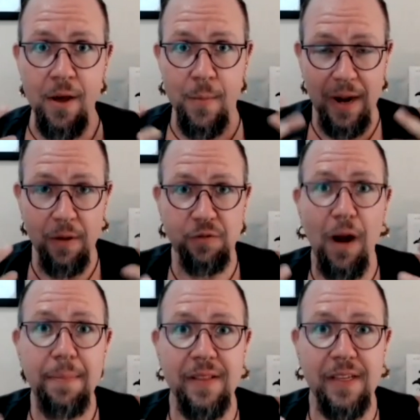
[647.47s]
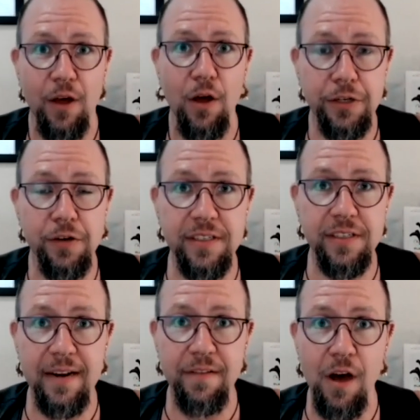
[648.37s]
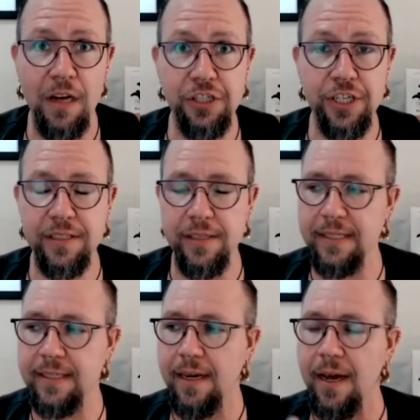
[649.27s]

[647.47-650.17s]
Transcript: But I was wrapped in this altered state of consciousness.